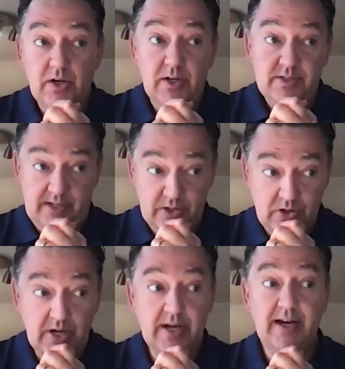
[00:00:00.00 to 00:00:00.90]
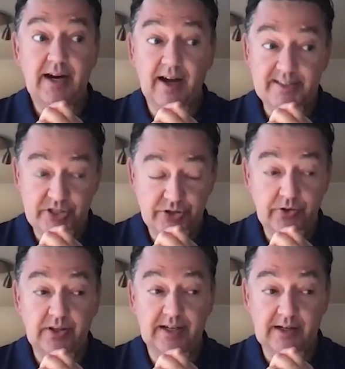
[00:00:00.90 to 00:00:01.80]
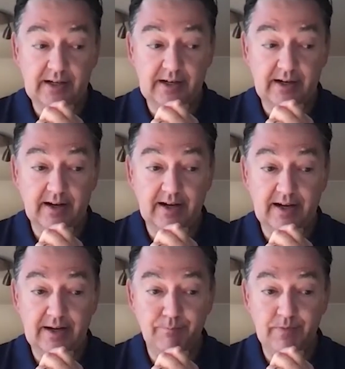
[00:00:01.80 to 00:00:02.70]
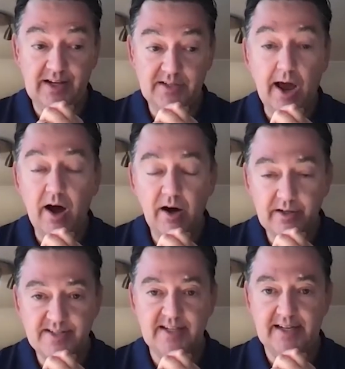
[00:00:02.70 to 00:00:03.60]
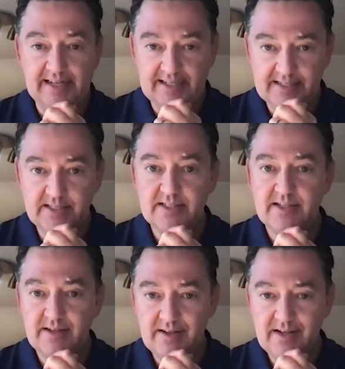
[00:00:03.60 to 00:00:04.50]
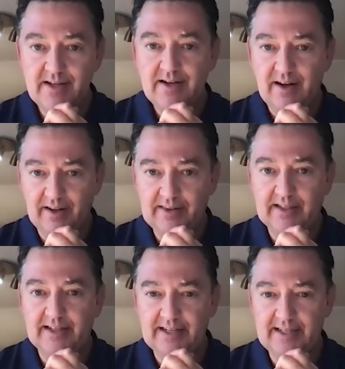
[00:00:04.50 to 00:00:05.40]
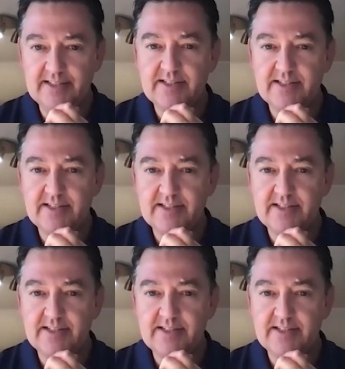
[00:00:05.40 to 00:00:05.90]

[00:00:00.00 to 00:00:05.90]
So I do think, as hard as it is, I think it is,